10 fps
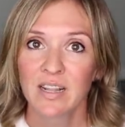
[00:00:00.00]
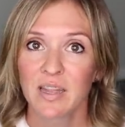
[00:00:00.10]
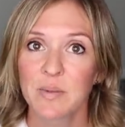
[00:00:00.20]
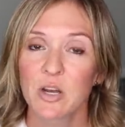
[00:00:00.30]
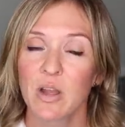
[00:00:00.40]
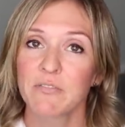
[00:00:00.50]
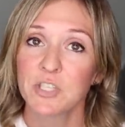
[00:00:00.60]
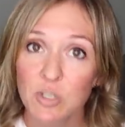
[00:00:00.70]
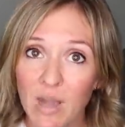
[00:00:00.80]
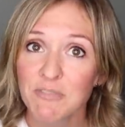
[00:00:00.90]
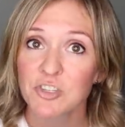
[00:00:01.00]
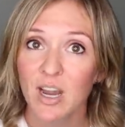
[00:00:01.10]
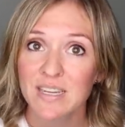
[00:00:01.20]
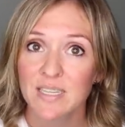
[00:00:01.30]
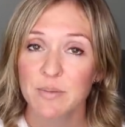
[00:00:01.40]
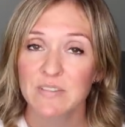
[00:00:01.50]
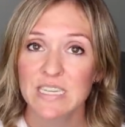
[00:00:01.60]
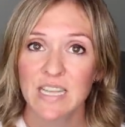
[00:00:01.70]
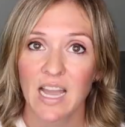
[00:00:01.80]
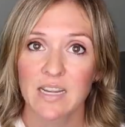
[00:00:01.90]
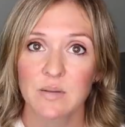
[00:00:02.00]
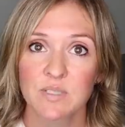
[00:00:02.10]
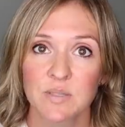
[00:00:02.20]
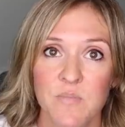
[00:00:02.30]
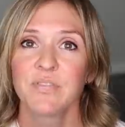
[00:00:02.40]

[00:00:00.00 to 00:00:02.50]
Let me know if you have tried some of these items.